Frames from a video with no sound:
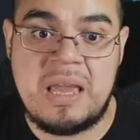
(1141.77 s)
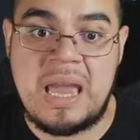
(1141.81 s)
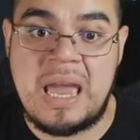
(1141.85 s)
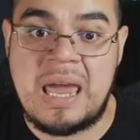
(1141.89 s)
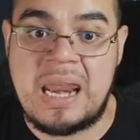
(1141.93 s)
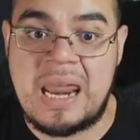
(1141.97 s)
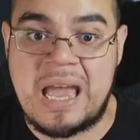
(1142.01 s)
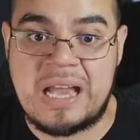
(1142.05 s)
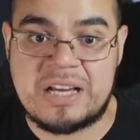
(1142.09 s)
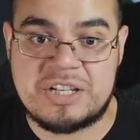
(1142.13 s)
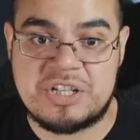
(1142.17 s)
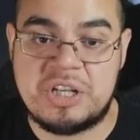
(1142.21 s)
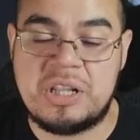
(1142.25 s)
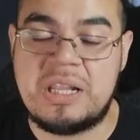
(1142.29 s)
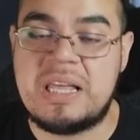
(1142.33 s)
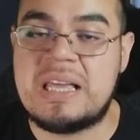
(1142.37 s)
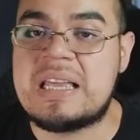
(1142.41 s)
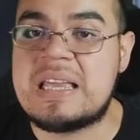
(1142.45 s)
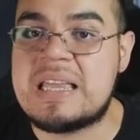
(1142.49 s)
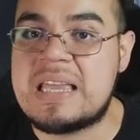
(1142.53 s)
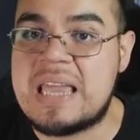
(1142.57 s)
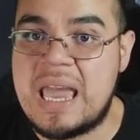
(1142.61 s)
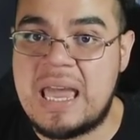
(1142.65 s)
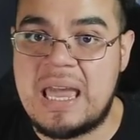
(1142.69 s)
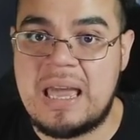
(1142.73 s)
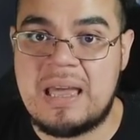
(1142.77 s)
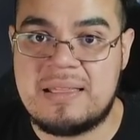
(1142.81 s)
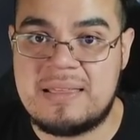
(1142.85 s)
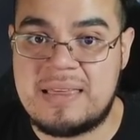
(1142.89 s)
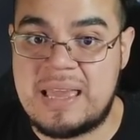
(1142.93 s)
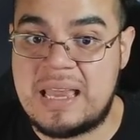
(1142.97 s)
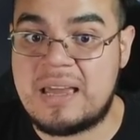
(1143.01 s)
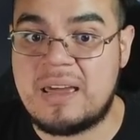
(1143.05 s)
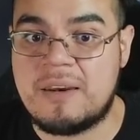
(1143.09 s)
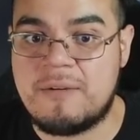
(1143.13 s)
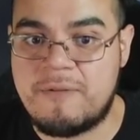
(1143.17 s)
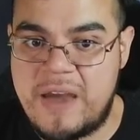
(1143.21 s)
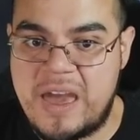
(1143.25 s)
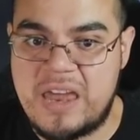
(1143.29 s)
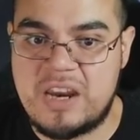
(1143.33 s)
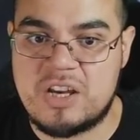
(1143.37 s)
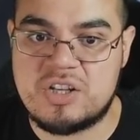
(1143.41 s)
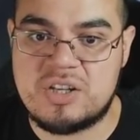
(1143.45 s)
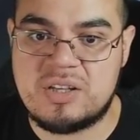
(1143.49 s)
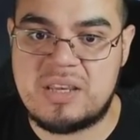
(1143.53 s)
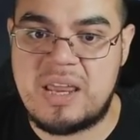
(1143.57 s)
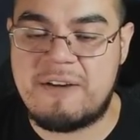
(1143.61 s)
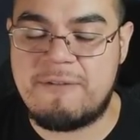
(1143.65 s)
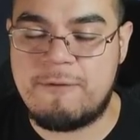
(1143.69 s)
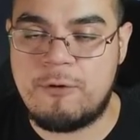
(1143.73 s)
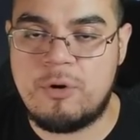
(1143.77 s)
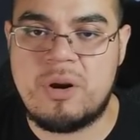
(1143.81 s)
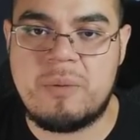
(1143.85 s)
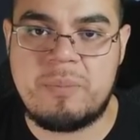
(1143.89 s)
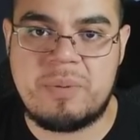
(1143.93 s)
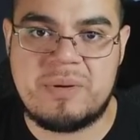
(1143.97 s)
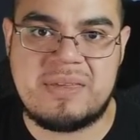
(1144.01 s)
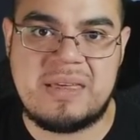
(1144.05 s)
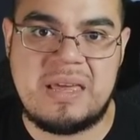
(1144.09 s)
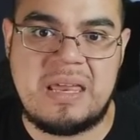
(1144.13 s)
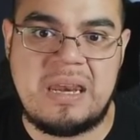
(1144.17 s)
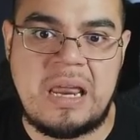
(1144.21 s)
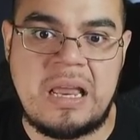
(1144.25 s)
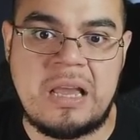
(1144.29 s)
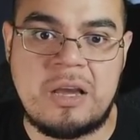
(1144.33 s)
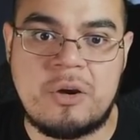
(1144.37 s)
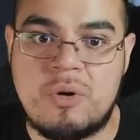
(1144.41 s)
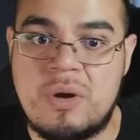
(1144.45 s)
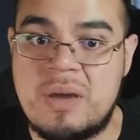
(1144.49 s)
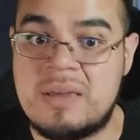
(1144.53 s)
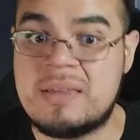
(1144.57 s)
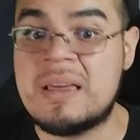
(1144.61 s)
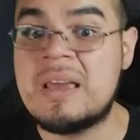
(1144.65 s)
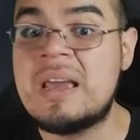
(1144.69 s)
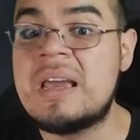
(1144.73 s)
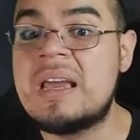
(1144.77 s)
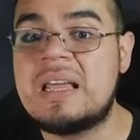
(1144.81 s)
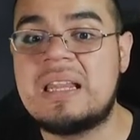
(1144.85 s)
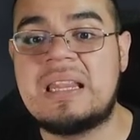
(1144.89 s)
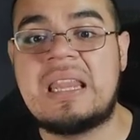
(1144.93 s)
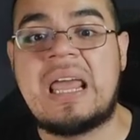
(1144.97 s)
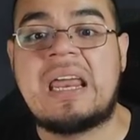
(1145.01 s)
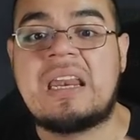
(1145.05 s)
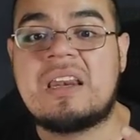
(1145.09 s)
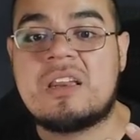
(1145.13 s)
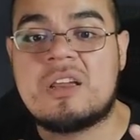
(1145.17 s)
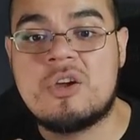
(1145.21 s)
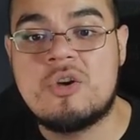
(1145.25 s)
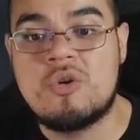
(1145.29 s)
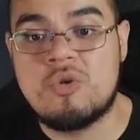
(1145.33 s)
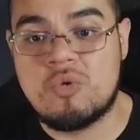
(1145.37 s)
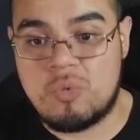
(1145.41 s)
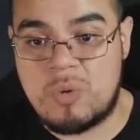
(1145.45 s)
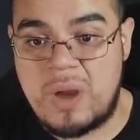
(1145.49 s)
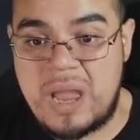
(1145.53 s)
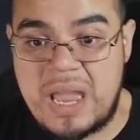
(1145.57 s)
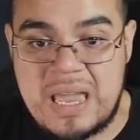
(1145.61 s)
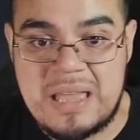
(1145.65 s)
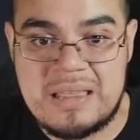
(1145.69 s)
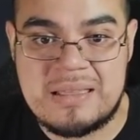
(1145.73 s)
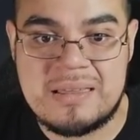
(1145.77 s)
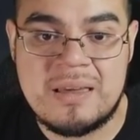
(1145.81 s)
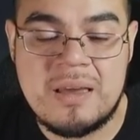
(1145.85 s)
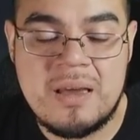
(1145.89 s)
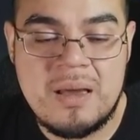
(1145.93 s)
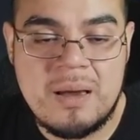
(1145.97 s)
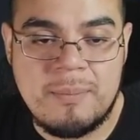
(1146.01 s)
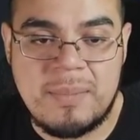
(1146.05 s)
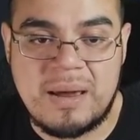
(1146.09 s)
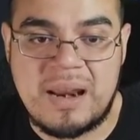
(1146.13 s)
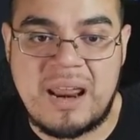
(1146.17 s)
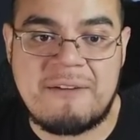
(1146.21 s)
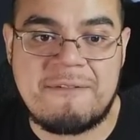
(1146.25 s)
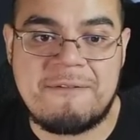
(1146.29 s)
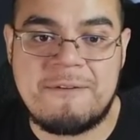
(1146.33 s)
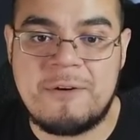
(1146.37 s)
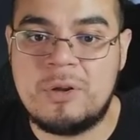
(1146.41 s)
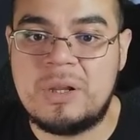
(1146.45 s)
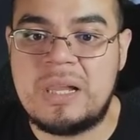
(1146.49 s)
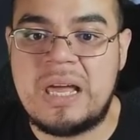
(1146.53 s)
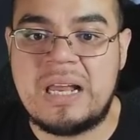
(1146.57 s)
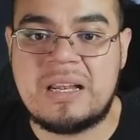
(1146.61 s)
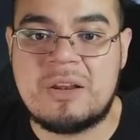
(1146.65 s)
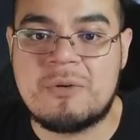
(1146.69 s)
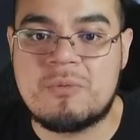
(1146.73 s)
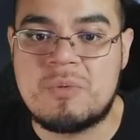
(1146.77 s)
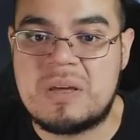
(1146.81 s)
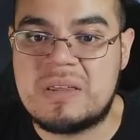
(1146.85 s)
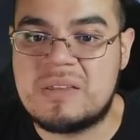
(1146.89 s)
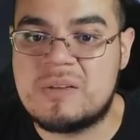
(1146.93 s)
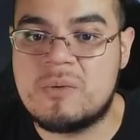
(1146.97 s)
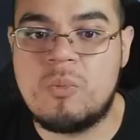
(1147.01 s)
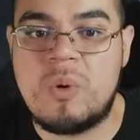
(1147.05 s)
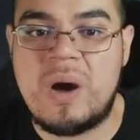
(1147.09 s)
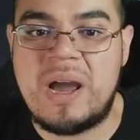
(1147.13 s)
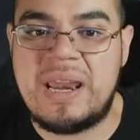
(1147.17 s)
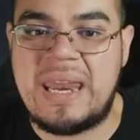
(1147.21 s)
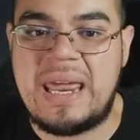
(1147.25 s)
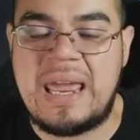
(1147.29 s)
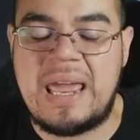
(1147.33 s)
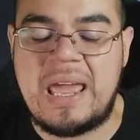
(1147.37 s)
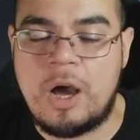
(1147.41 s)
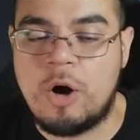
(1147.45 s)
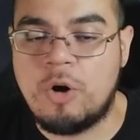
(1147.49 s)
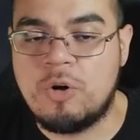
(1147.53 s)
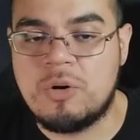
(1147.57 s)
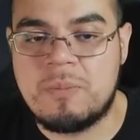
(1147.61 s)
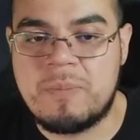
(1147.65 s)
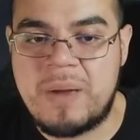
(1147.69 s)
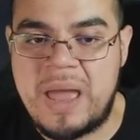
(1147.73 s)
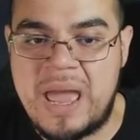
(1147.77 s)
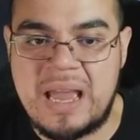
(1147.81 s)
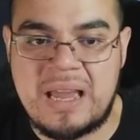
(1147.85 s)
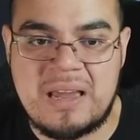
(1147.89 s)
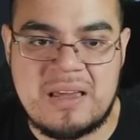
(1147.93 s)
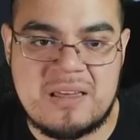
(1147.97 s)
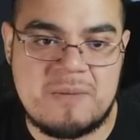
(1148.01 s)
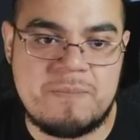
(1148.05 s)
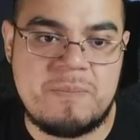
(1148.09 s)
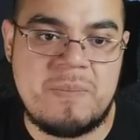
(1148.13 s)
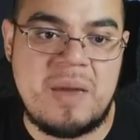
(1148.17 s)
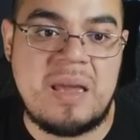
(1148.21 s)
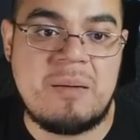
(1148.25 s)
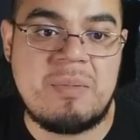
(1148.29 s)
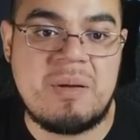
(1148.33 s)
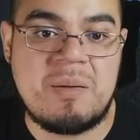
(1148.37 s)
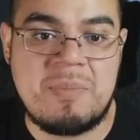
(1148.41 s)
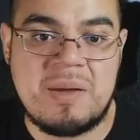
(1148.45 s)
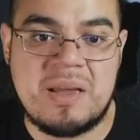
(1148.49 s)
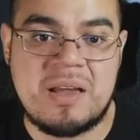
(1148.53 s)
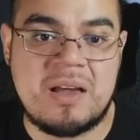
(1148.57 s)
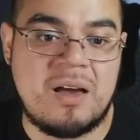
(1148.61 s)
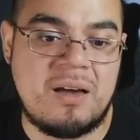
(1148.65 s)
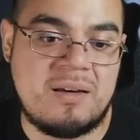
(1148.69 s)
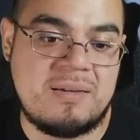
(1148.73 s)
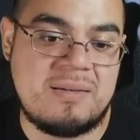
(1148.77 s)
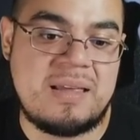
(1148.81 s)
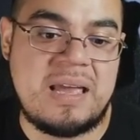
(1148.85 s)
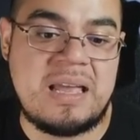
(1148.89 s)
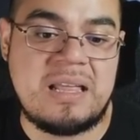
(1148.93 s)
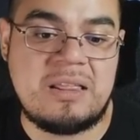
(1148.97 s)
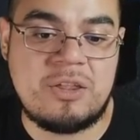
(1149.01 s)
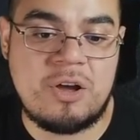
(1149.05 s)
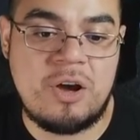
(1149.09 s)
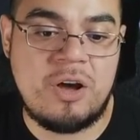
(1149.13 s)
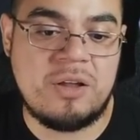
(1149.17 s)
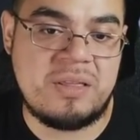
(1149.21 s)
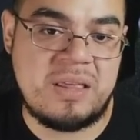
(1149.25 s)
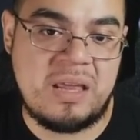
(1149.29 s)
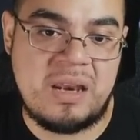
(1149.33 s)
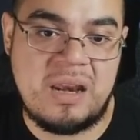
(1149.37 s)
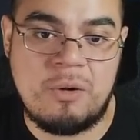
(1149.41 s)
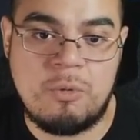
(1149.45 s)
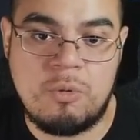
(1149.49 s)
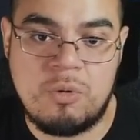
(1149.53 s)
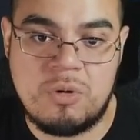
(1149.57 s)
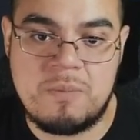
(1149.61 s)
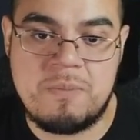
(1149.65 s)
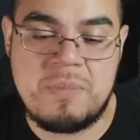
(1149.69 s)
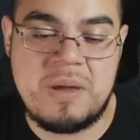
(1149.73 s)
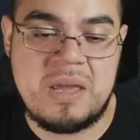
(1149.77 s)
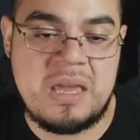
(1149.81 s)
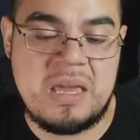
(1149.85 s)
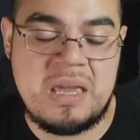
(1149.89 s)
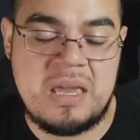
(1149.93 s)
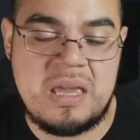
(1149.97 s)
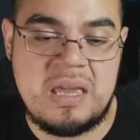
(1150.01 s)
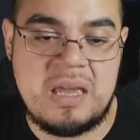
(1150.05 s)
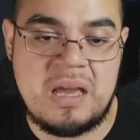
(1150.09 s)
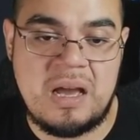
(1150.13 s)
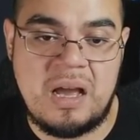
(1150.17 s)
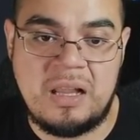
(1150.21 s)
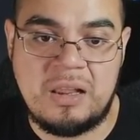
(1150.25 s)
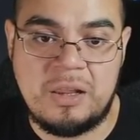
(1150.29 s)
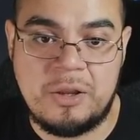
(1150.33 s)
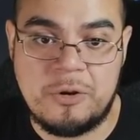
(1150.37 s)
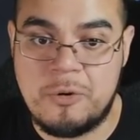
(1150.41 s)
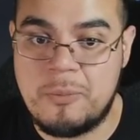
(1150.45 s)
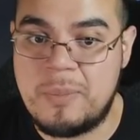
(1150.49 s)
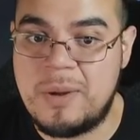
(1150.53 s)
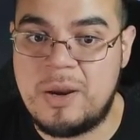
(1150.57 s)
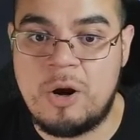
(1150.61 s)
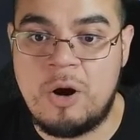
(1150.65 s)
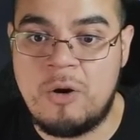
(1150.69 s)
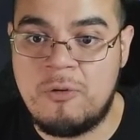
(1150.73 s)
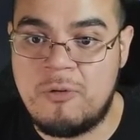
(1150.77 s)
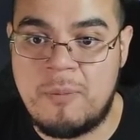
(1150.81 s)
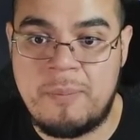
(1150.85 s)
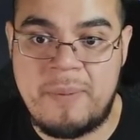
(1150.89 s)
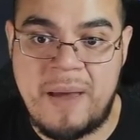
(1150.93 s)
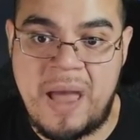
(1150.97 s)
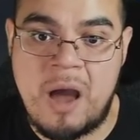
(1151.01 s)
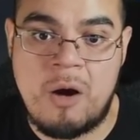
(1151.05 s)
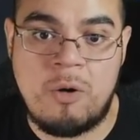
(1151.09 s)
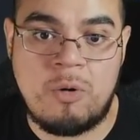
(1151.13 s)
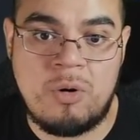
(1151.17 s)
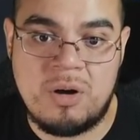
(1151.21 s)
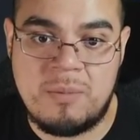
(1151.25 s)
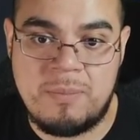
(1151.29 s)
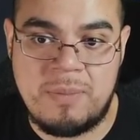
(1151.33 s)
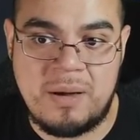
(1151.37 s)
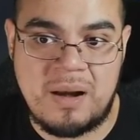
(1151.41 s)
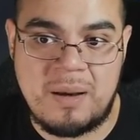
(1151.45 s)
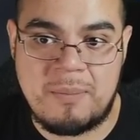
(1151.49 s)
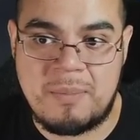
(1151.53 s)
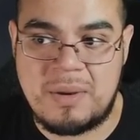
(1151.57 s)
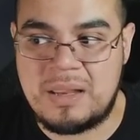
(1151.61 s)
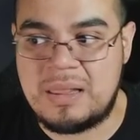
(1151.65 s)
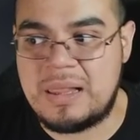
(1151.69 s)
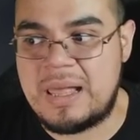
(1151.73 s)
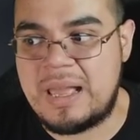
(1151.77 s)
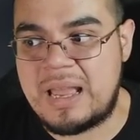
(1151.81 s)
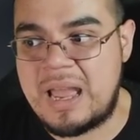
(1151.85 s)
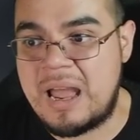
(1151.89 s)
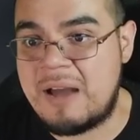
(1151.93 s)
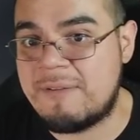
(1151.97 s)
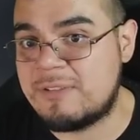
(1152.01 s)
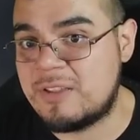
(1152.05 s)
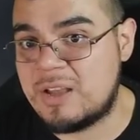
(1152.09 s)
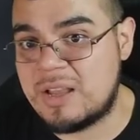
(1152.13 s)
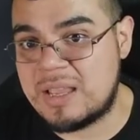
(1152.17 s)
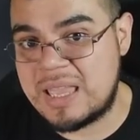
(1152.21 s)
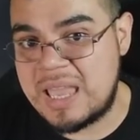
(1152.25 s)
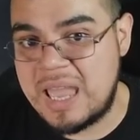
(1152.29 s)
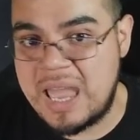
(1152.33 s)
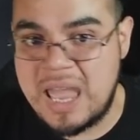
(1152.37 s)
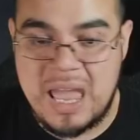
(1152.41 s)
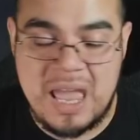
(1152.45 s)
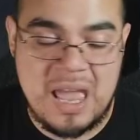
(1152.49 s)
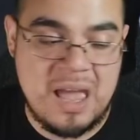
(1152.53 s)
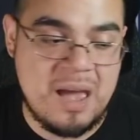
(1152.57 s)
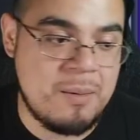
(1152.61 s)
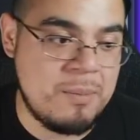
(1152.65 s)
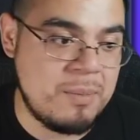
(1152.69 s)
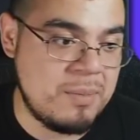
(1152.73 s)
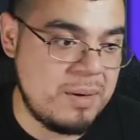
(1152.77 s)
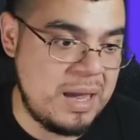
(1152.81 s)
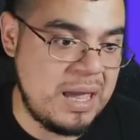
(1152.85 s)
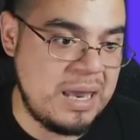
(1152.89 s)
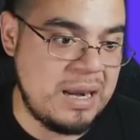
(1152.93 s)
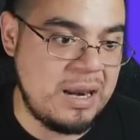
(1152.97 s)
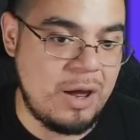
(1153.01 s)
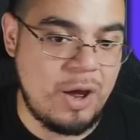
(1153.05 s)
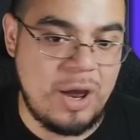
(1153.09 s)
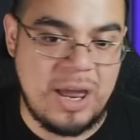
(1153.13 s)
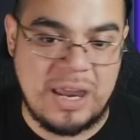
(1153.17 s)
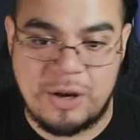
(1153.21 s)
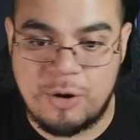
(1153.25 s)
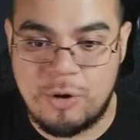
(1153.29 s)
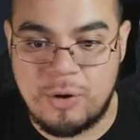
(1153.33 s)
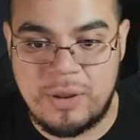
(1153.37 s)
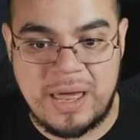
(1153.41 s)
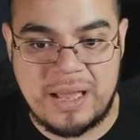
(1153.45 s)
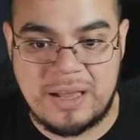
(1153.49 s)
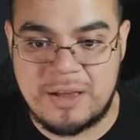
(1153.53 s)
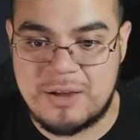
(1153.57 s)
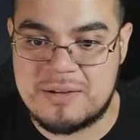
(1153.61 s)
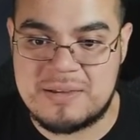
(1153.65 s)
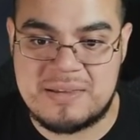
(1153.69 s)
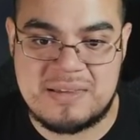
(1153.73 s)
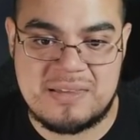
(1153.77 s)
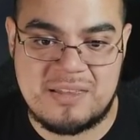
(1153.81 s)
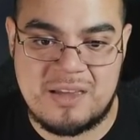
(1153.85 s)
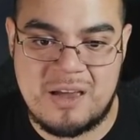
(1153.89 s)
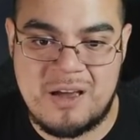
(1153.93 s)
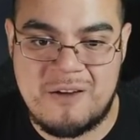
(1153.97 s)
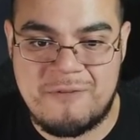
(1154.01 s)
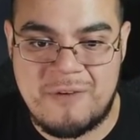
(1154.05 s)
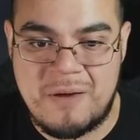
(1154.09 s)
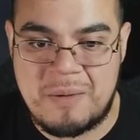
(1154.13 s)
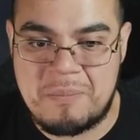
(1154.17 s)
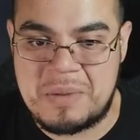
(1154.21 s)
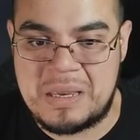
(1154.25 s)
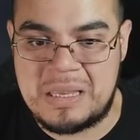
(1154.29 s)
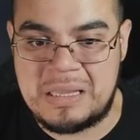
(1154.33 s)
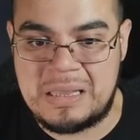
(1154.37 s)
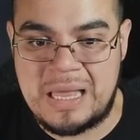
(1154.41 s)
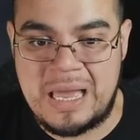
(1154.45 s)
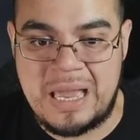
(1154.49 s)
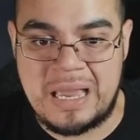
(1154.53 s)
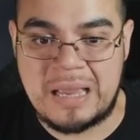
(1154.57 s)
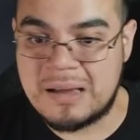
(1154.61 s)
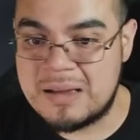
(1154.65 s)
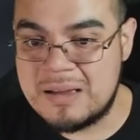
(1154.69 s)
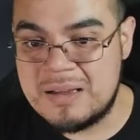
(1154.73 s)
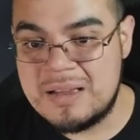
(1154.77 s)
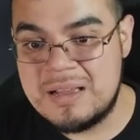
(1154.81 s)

and actually take advantage of that 40% increase, then great. But I feel like the reason why they held back is maybe because they thought that it would be a little bit overpowered. But I mean, like, after Cam and all that good stuff, I mean, like,